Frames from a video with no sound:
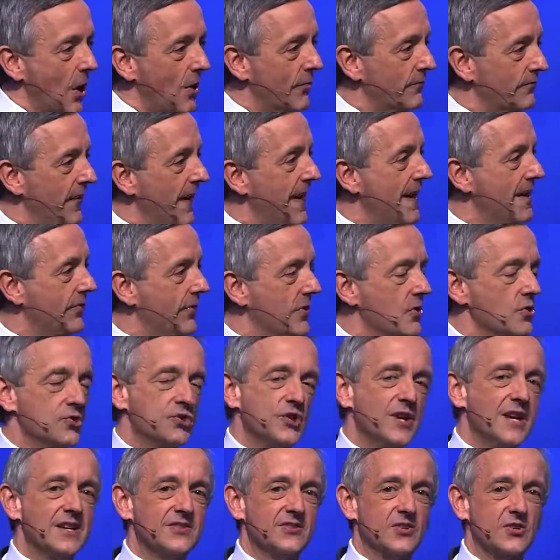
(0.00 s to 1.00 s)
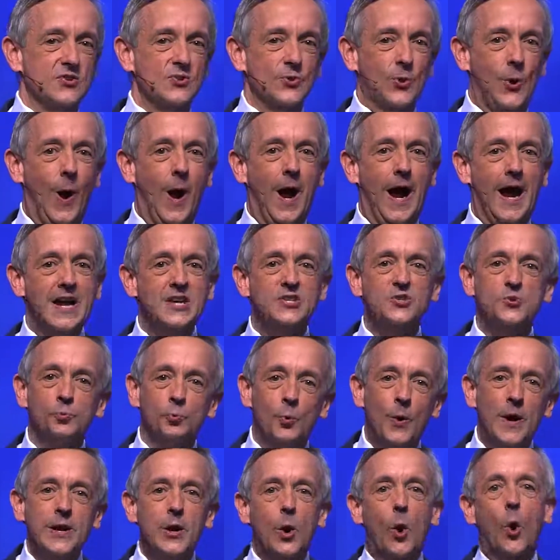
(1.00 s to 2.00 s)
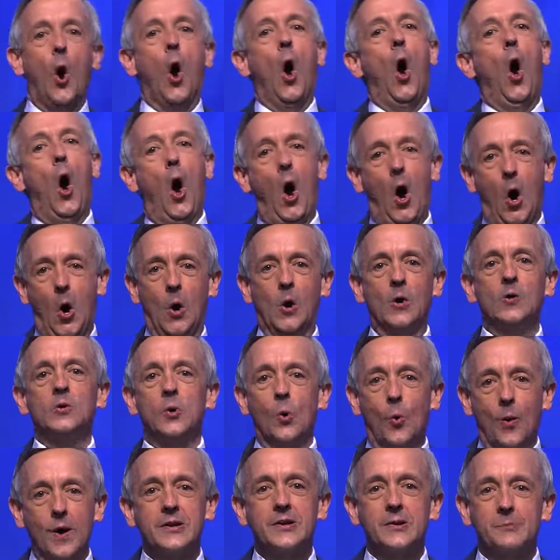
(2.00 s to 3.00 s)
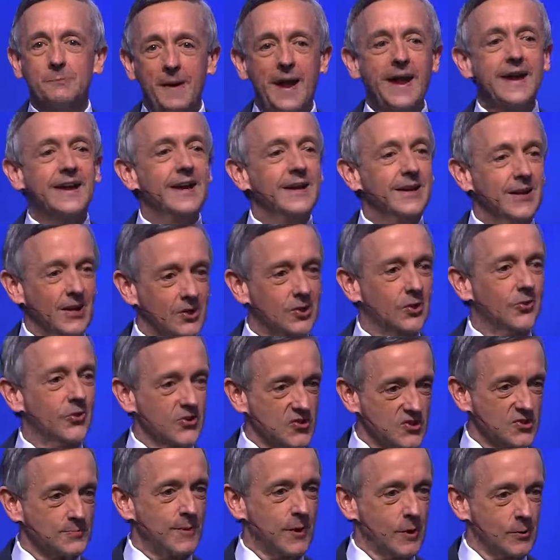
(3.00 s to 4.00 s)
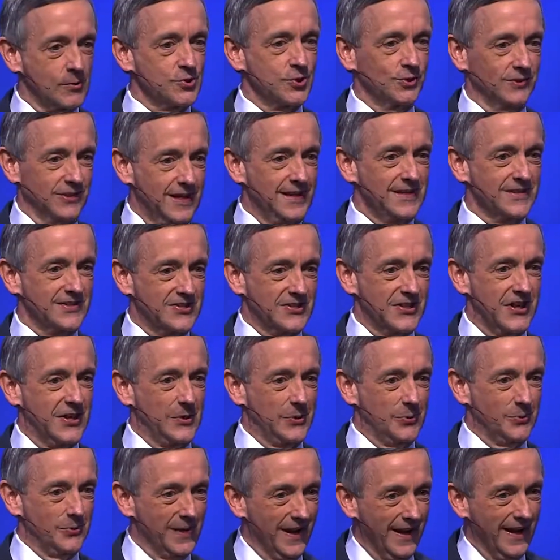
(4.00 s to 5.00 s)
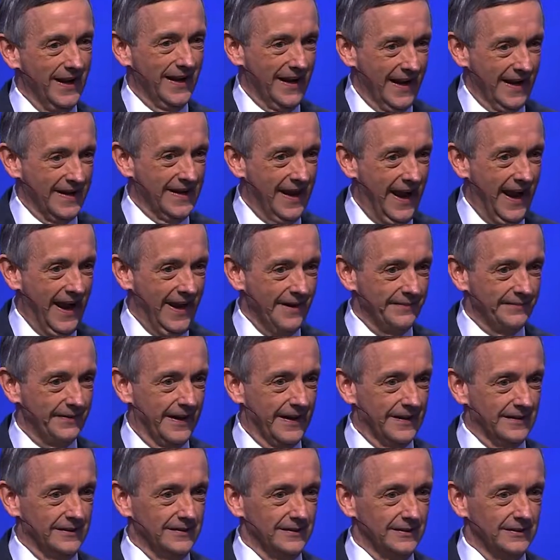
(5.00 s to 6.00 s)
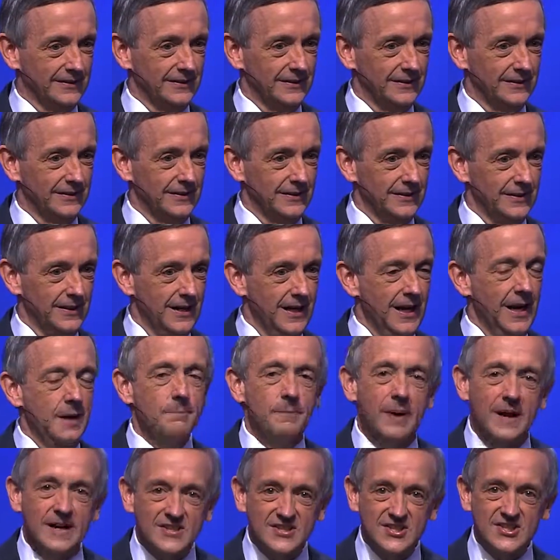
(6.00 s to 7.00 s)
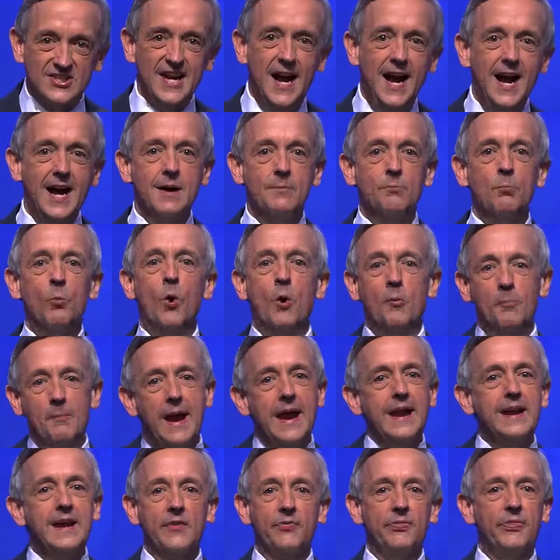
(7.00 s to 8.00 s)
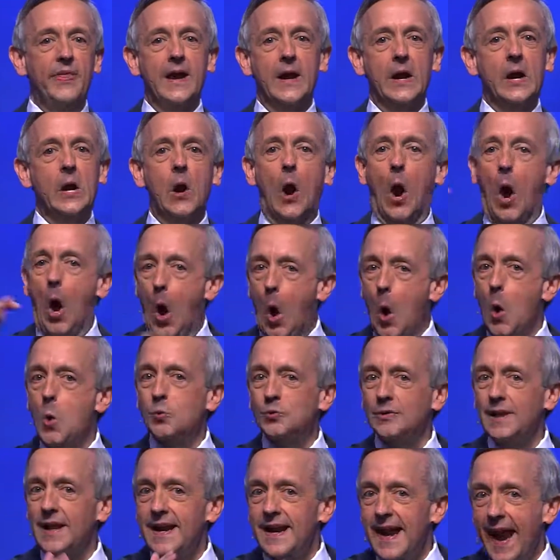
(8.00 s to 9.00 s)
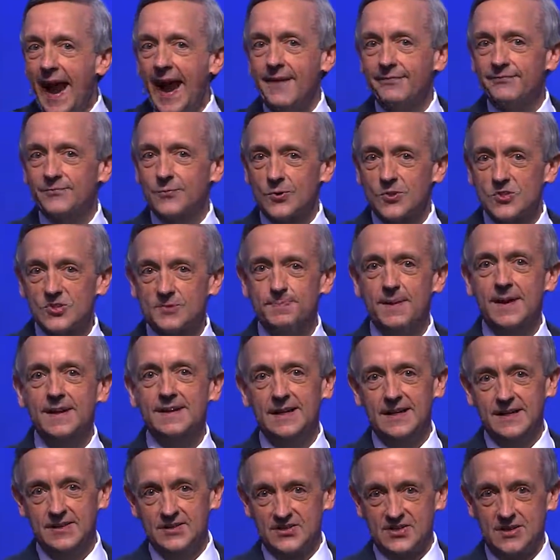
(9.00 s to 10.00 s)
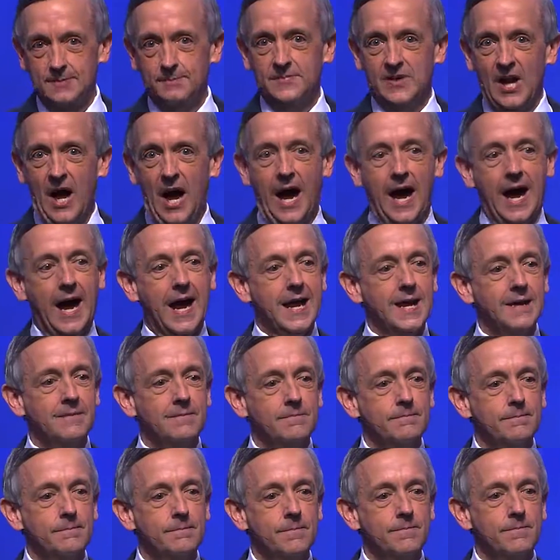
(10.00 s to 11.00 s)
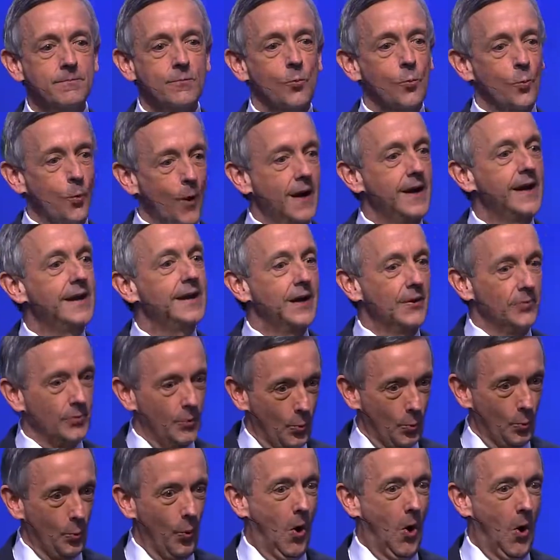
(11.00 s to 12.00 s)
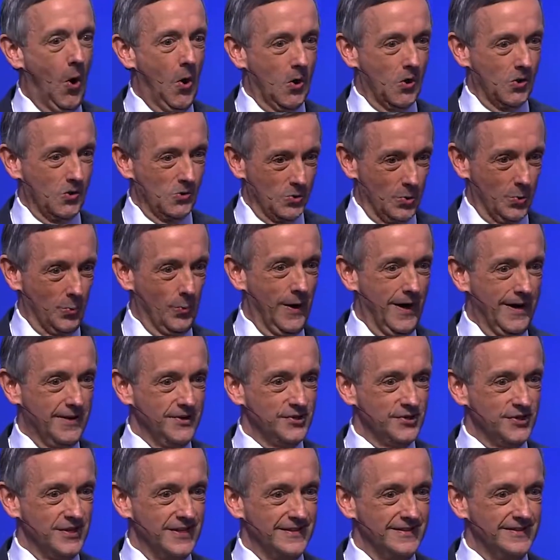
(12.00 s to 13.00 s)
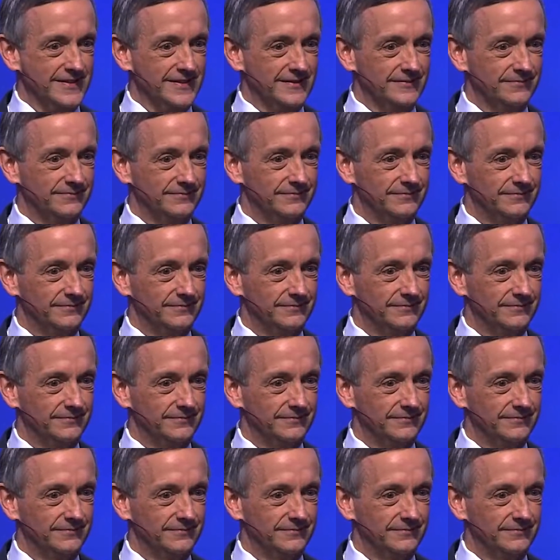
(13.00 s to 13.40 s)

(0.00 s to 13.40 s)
our faith in Jesus Christ, we are all going to make it into the spiritual end zone, into heaven. But some will make it there only after spending some time running in the wrong direction.